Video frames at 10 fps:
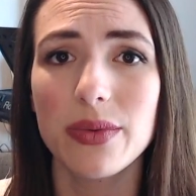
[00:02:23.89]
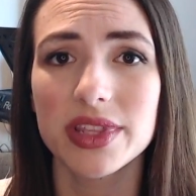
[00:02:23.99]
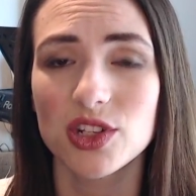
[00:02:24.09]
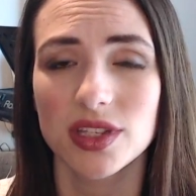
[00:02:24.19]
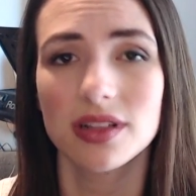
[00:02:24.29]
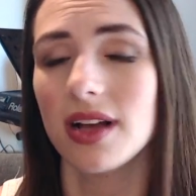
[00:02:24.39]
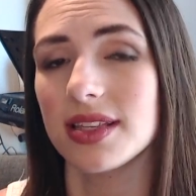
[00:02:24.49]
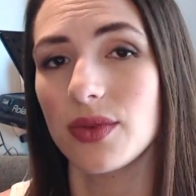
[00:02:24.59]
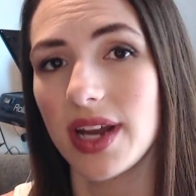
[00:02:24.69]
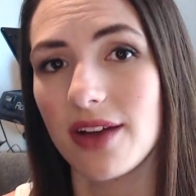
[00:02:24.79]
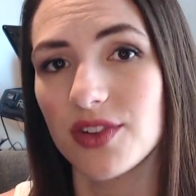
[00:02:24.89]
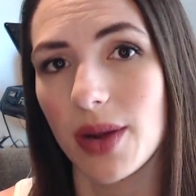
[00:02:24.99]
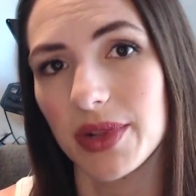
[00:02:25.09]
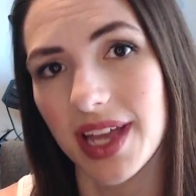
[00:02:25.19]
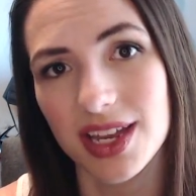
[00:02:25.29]
with just glossing right after
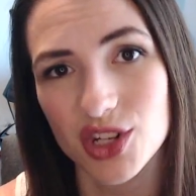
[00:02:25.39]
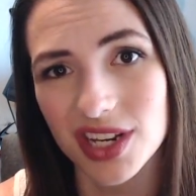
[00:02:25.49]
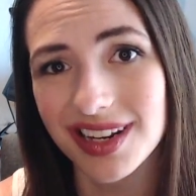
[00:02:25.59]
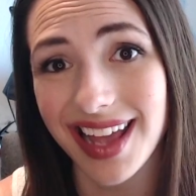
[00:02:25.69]
application,